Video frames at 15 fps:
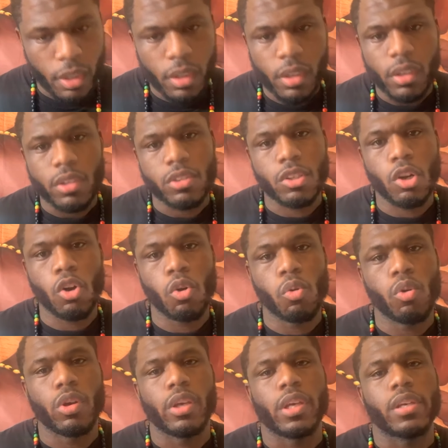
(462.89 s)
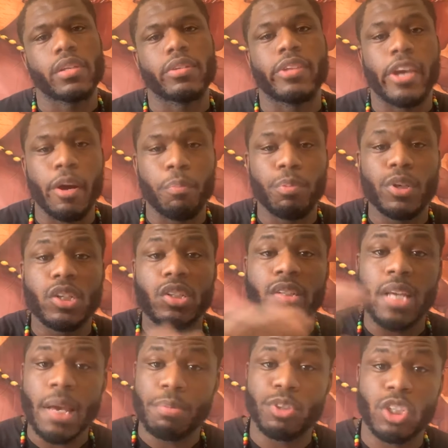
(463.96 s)
So their
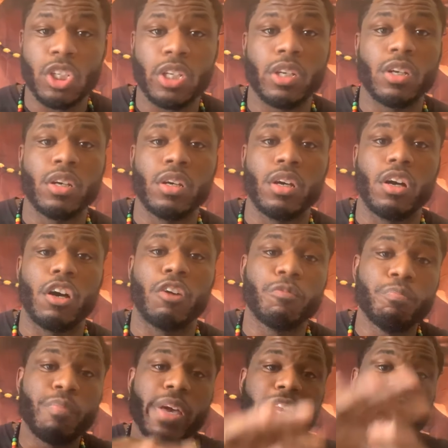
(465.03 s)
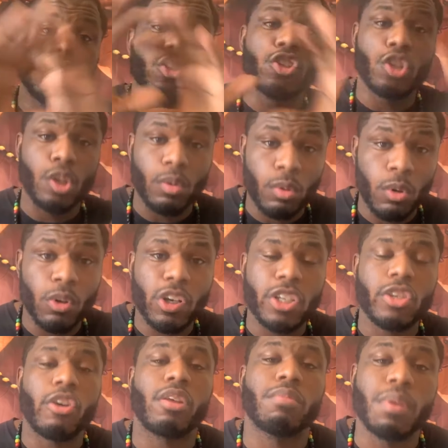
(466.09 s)
perception of men in general is
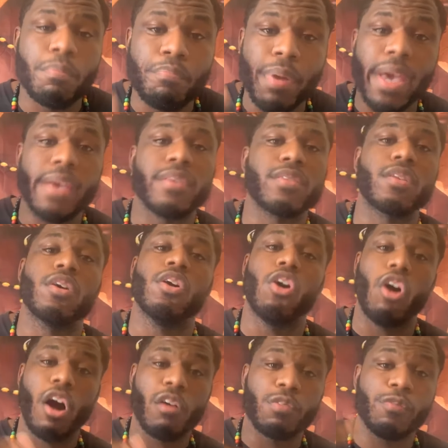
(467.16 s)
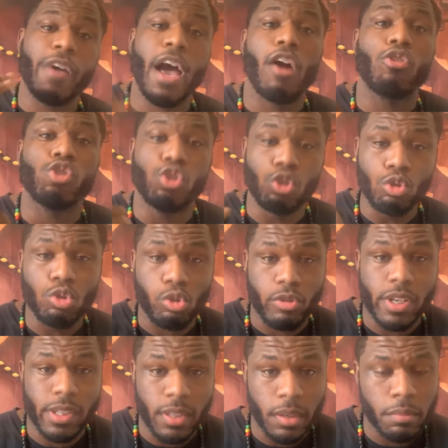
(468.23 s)
going to be based off of how you
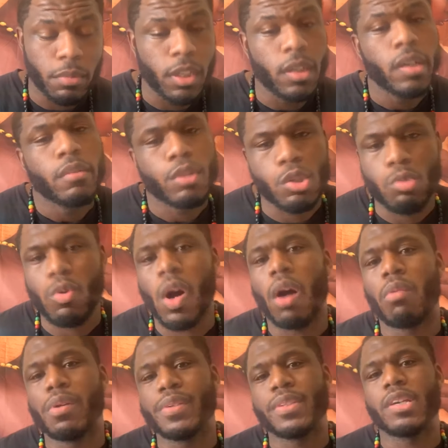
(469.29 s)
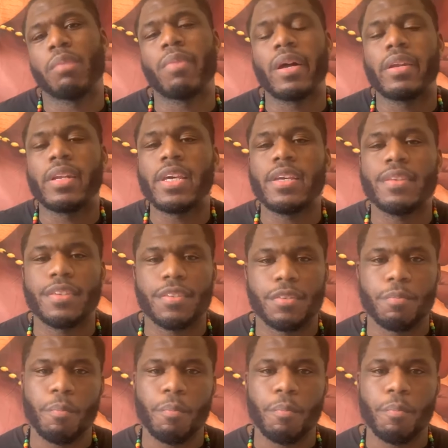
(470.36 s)
treat them, which is why I always tell my niece,